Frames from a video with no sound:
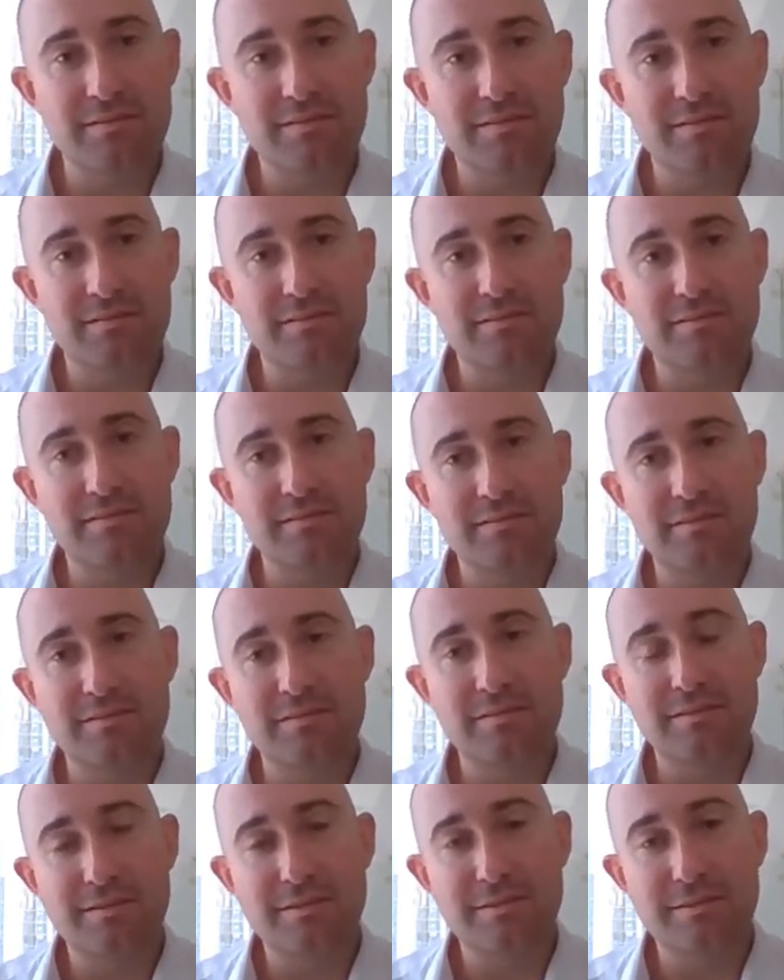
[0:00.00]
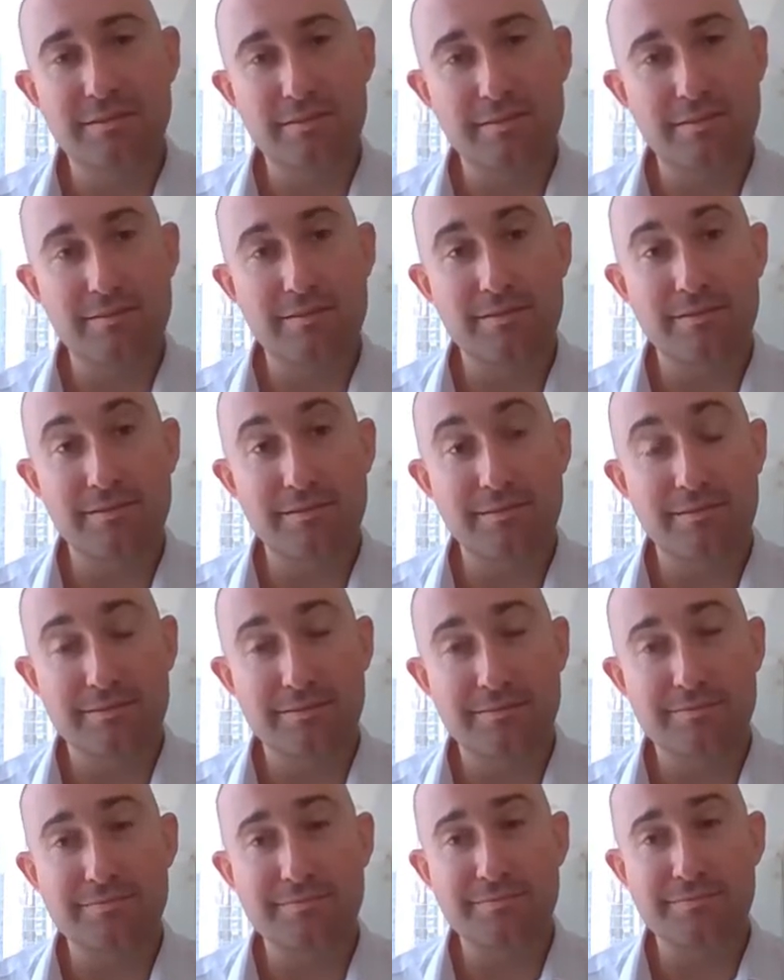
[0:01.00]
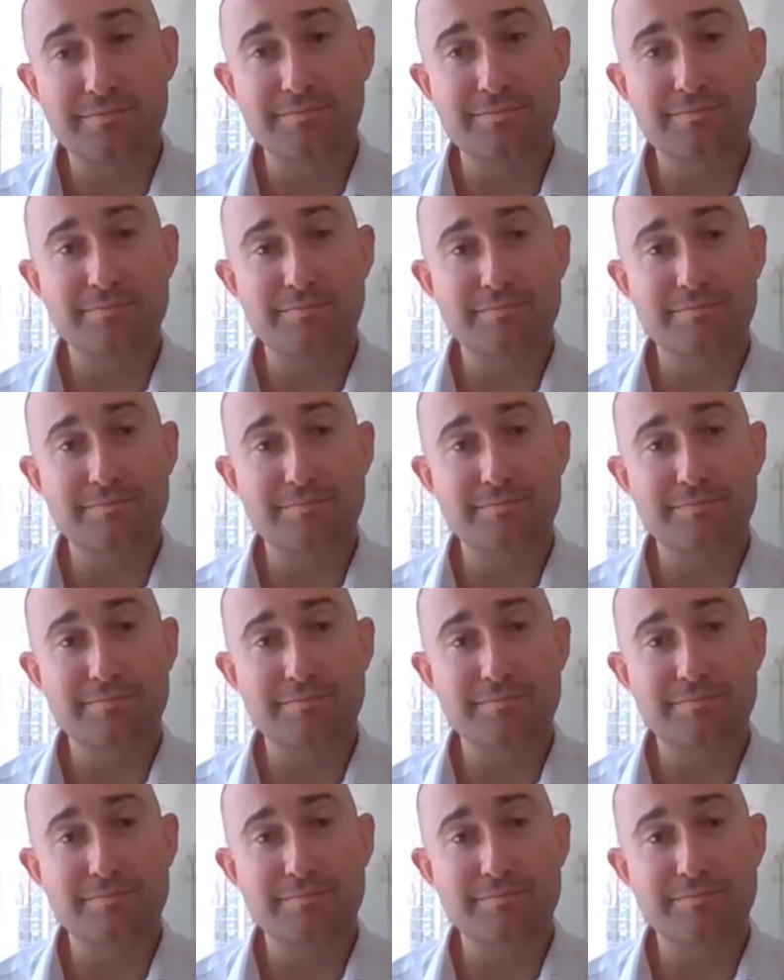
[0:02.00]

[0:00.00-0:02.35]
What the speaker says: (not speaking)